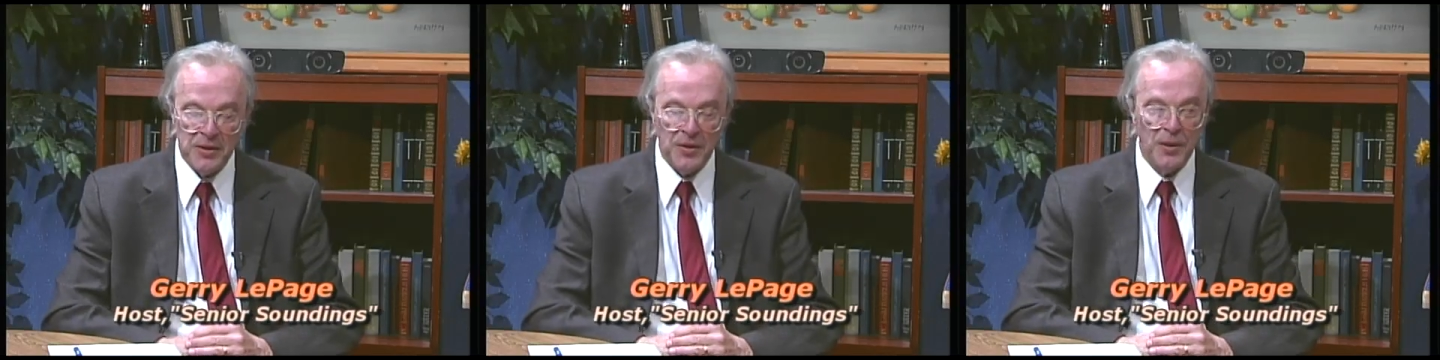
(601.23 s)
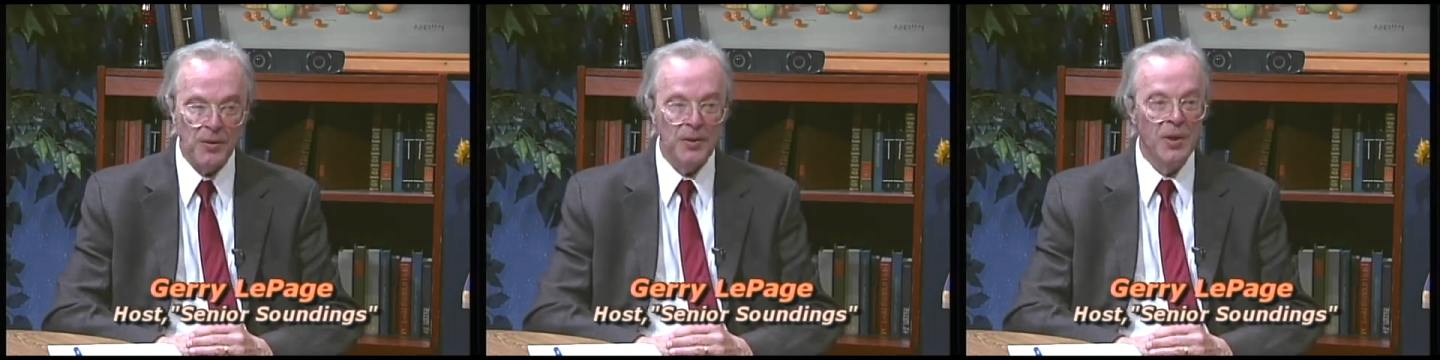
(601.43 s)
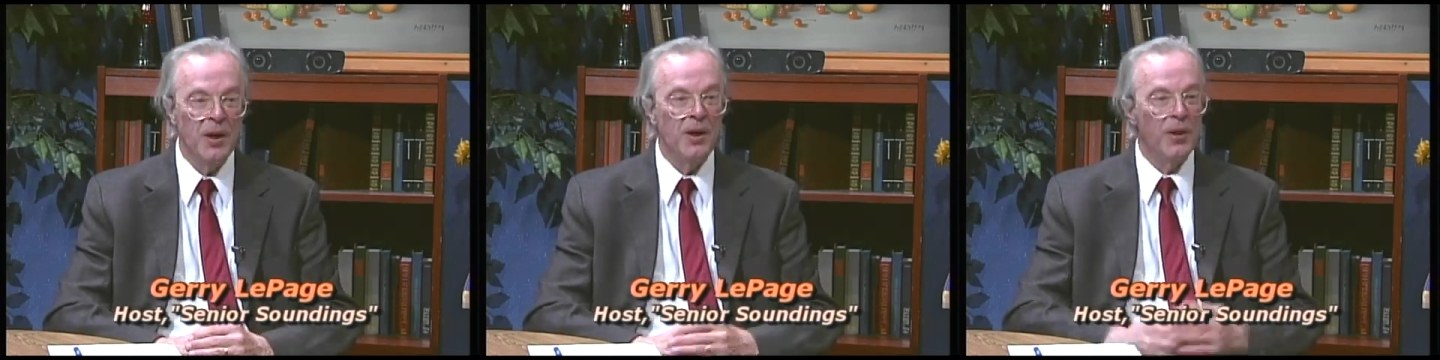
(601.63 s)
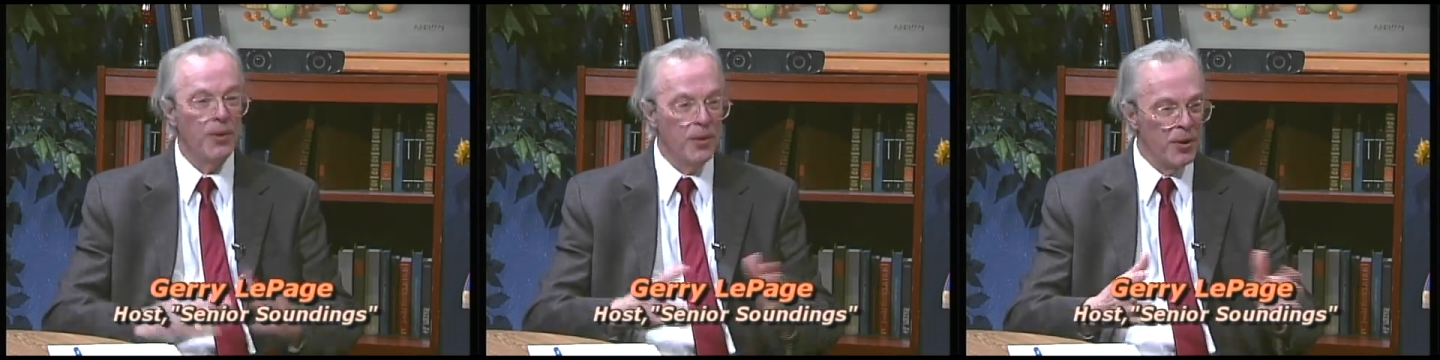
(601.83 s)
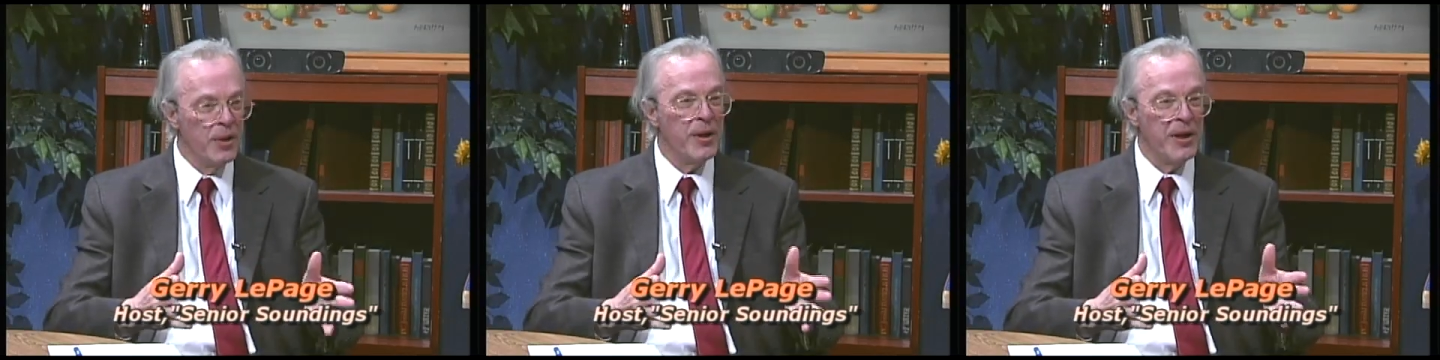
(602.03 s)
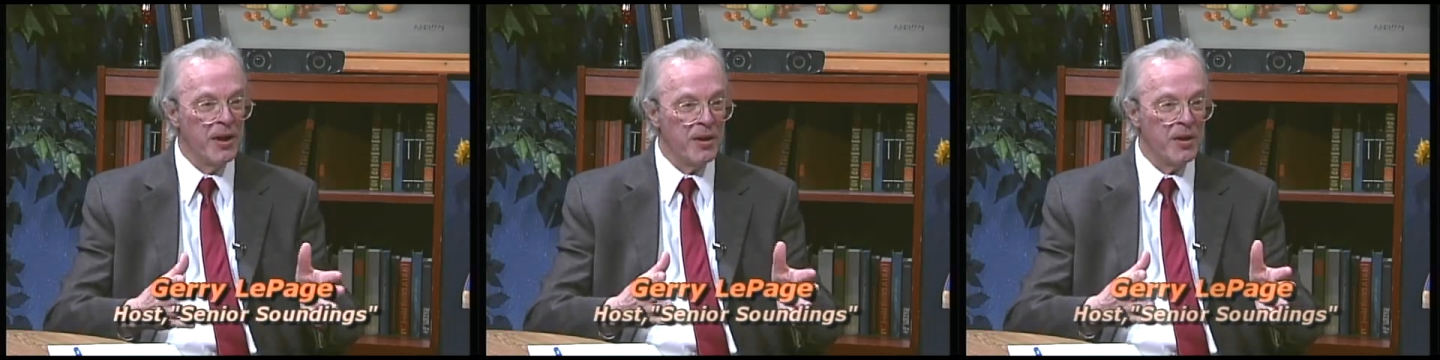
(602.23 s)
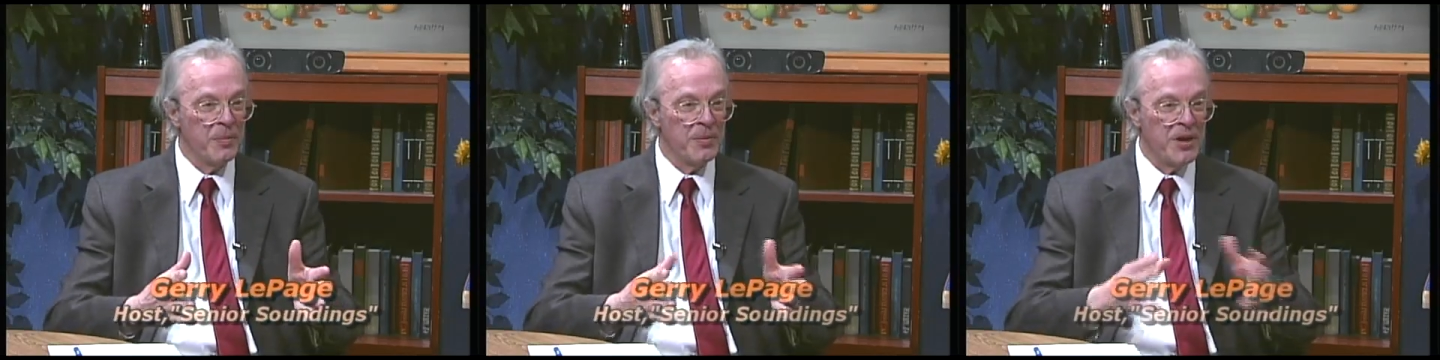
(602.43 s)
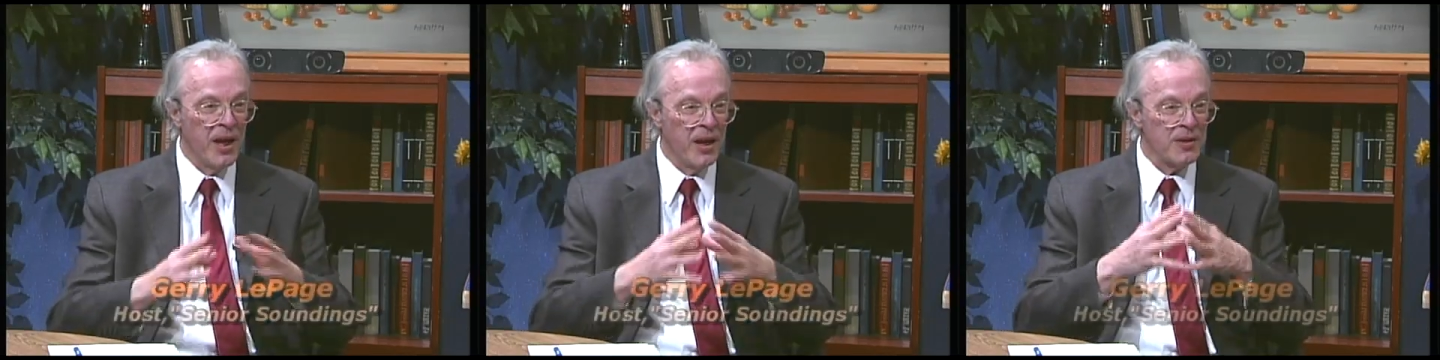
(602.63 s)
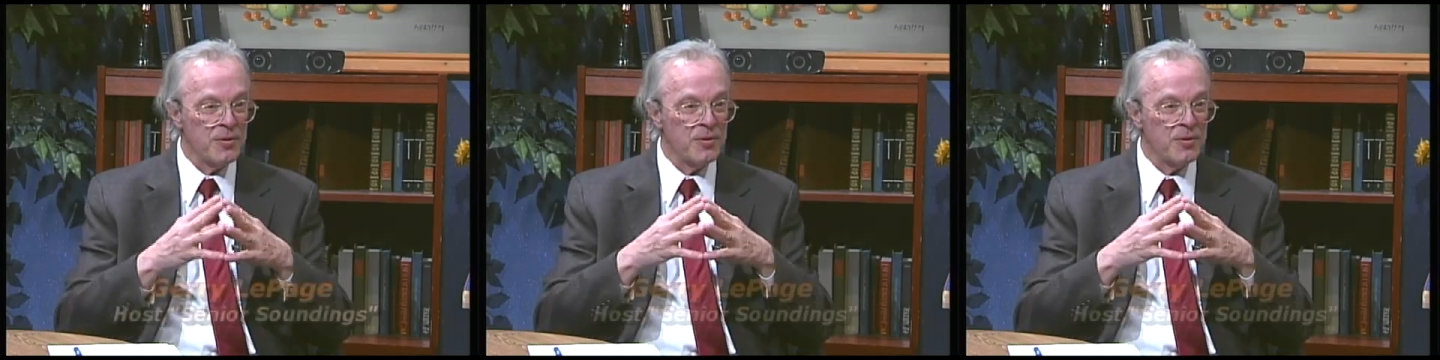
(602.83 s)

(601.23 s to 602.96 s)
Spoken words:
so earned income tax